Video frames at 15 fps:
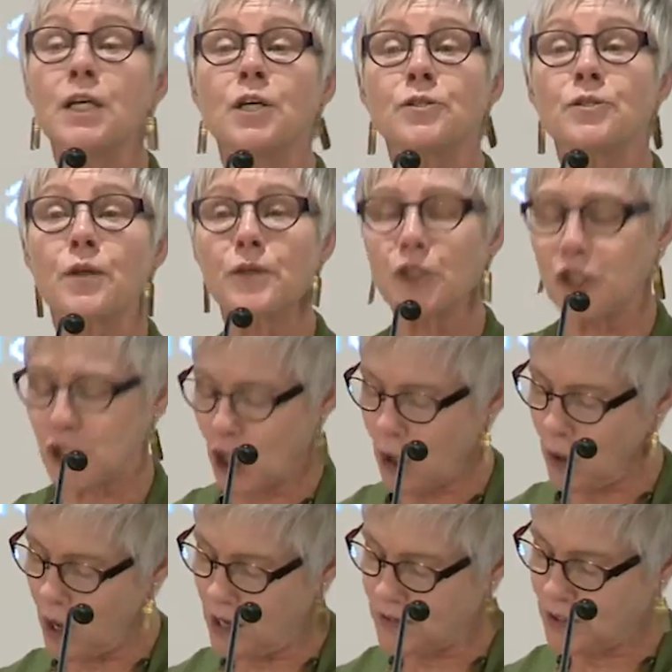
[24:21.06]
So the show
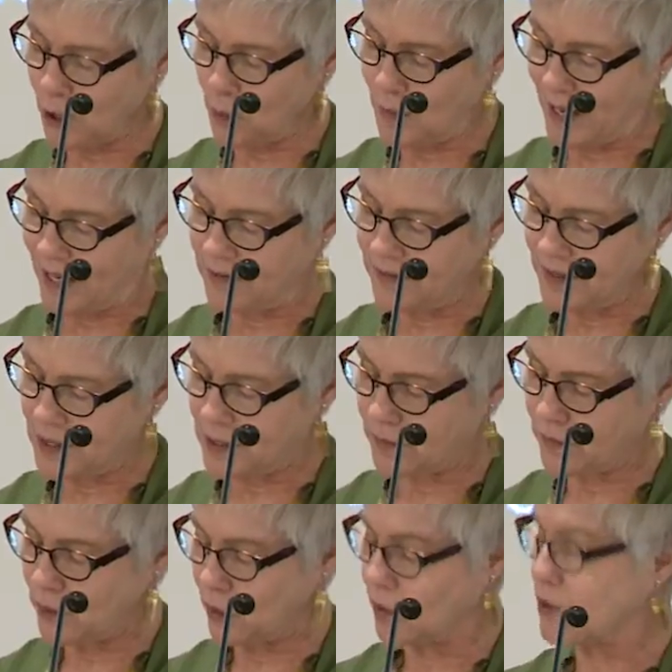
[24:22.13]
also benefits, of
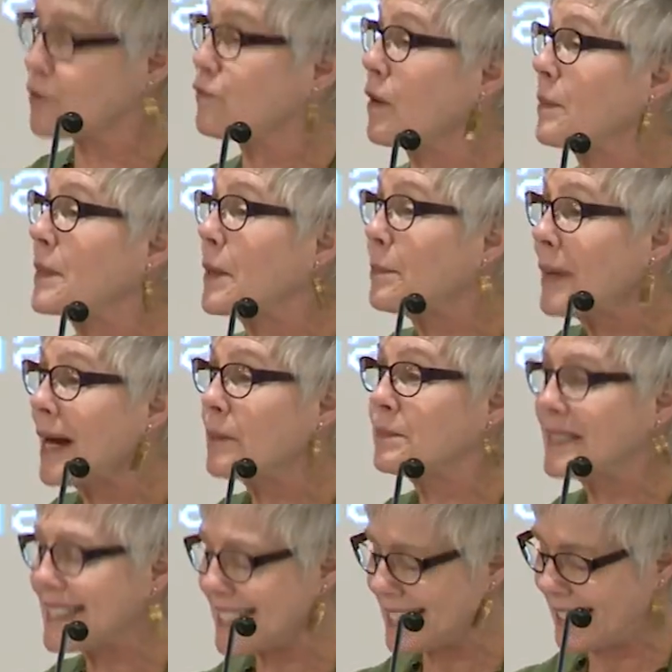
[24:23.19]
course, from the
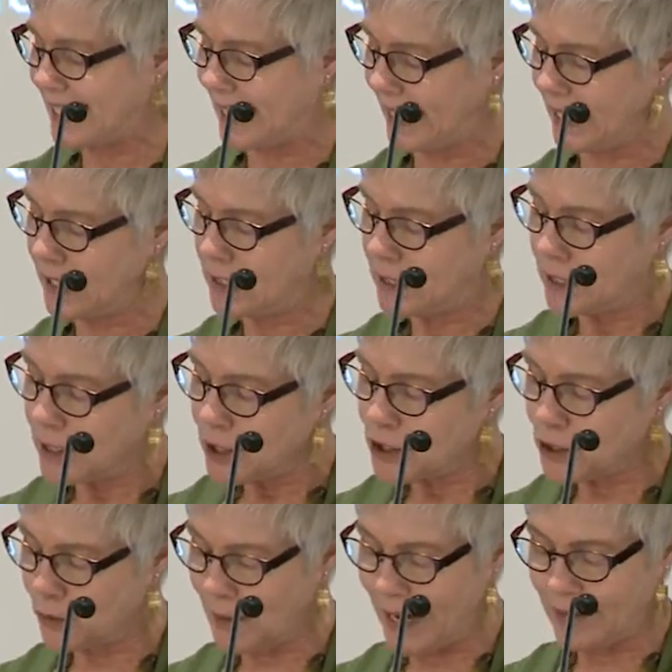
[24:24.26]
publicity
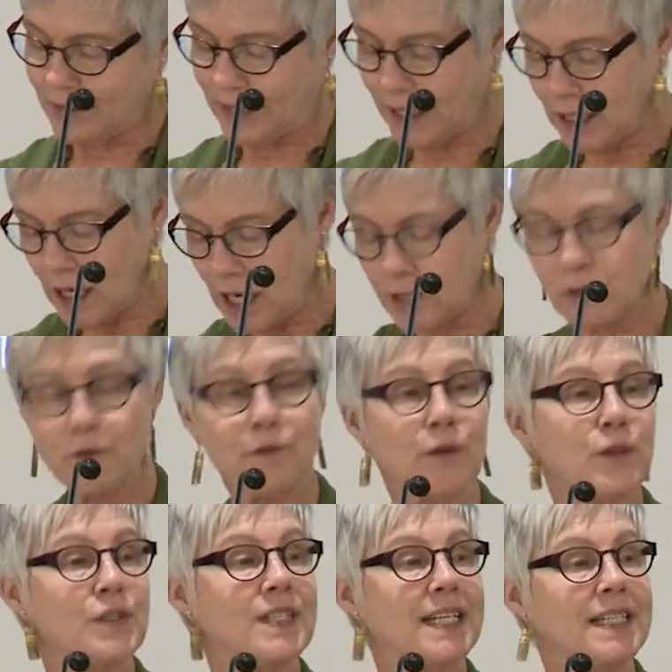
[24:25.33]
surrounding
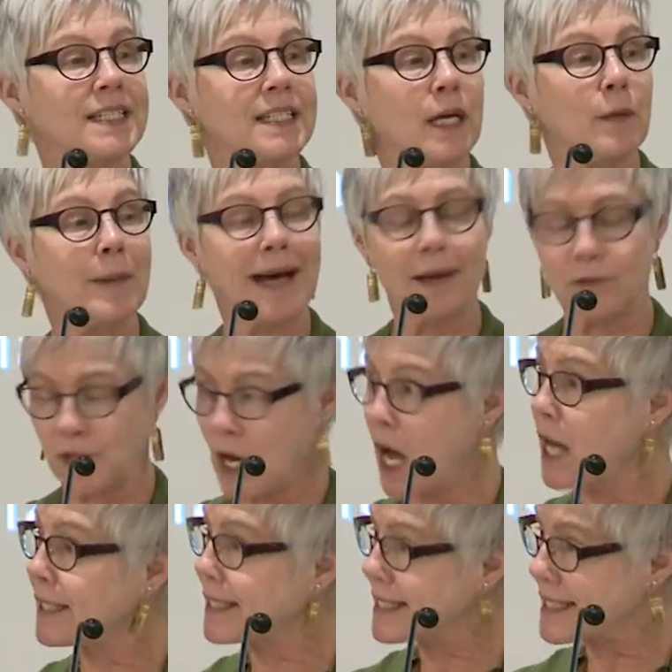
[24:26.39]
controversies about
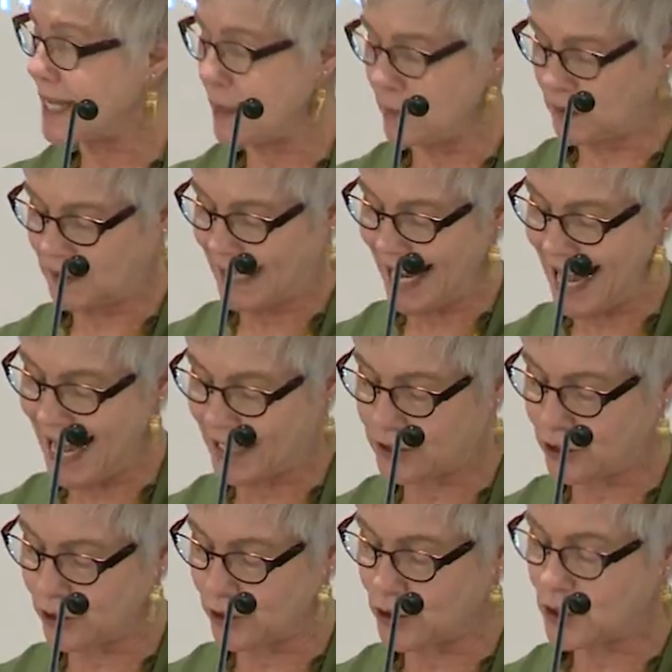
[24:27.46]
non-disabled
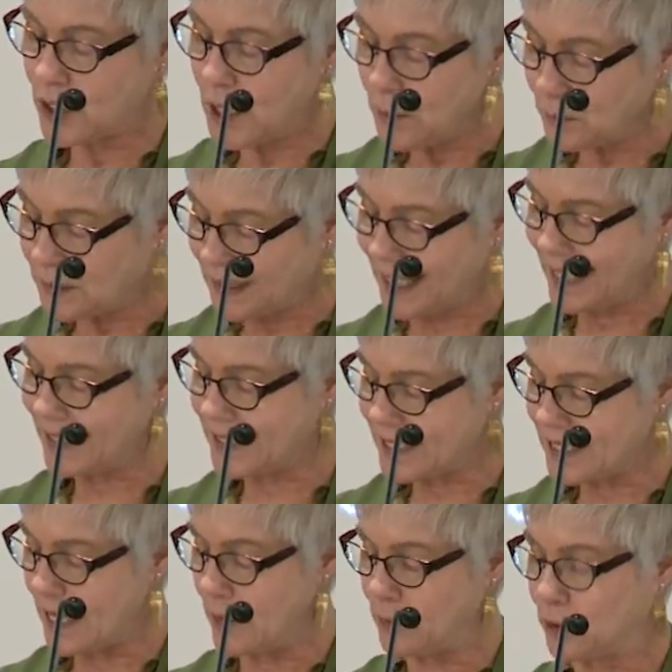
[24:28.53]
actors playing
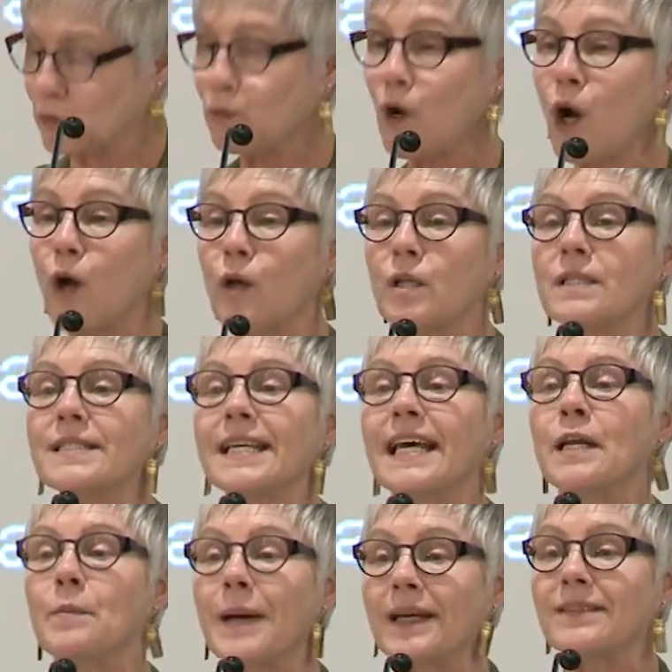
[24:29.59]
disabled roles
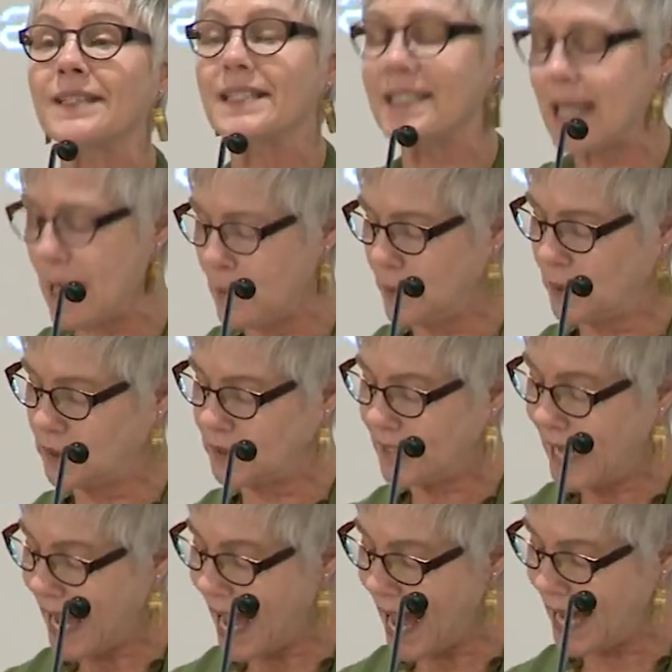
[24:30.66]
and about disabled
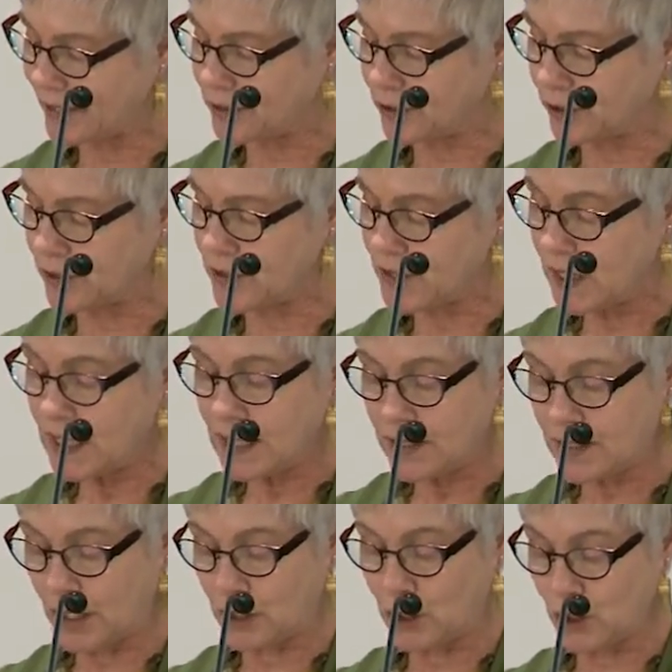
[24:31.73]
actors
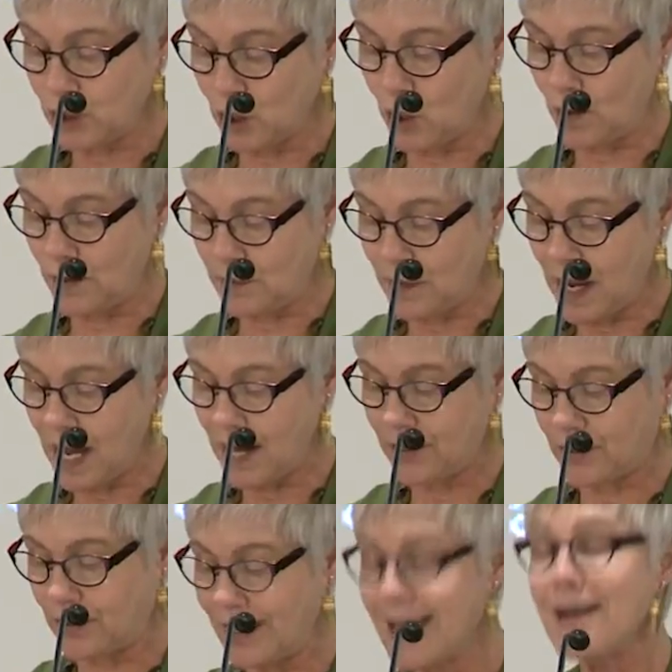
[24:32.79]
such as Lauren
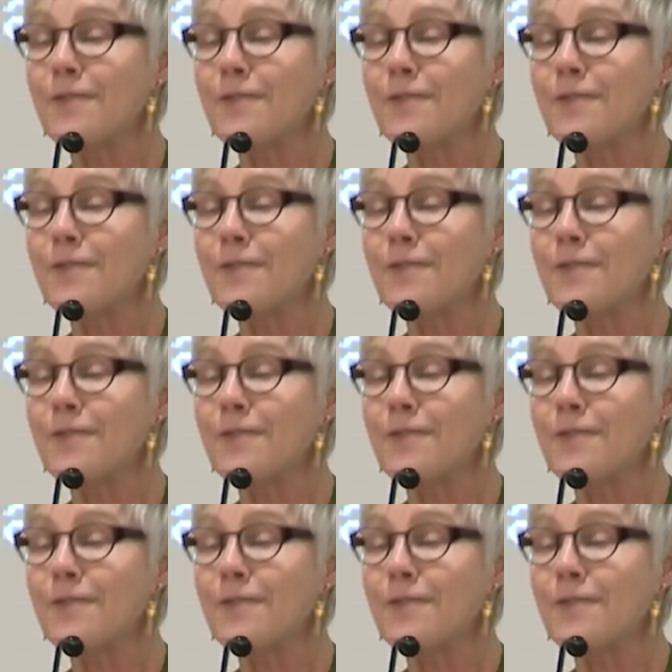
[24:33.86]
Potter